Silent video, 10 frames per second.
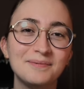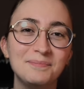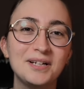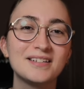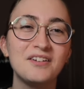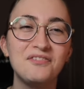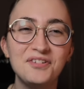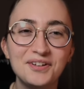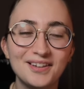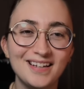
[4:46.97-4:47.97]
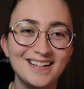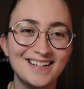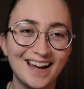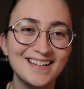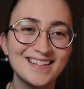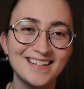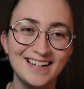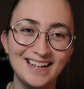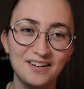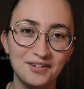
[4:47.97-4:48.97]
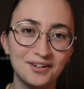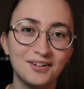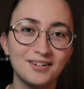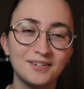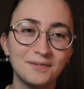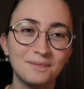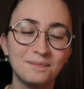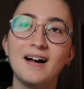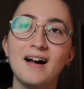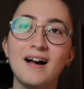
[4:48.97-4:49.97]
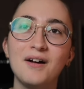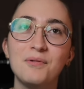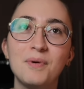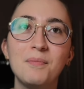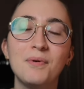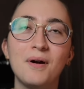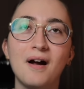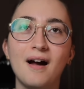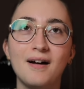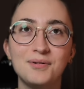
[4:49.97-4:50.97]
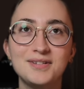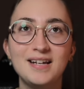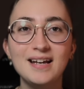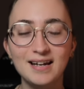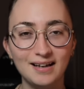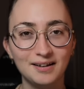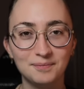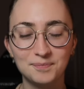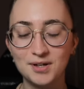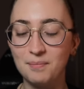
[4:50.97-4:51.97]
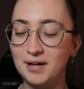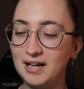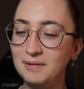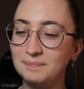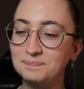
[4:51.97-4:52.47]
because I feel the intensity of it all. I remember I was dating somebody